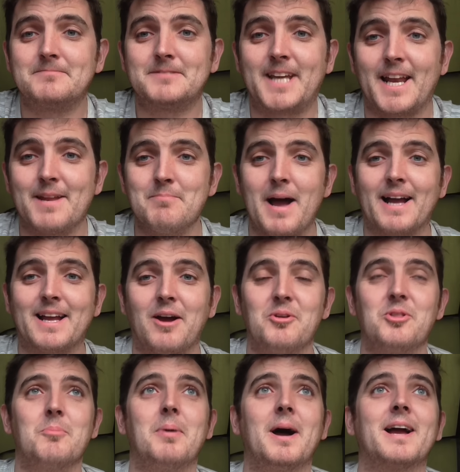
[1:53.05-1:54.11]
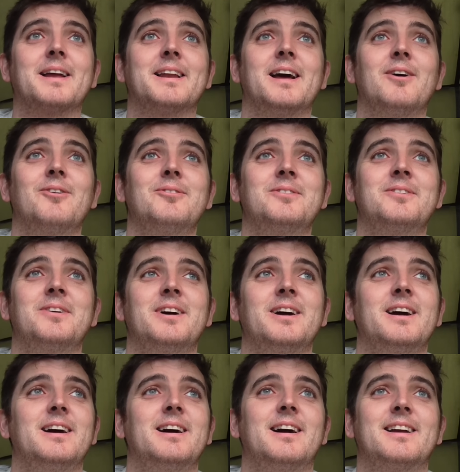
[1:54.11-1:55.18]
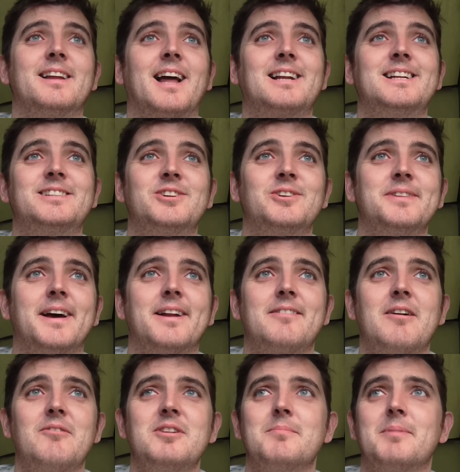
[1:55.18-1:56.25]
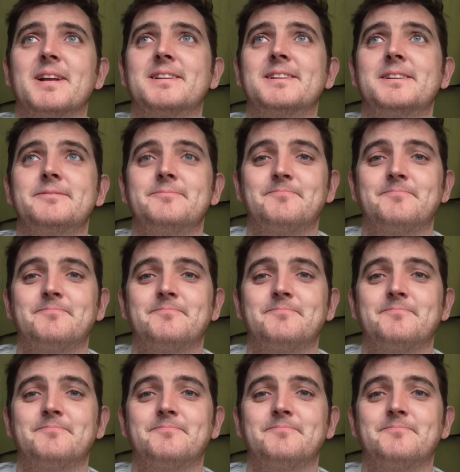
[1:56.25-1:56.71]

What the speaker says: getting back out in the bank now, I can actually turn that around a bit.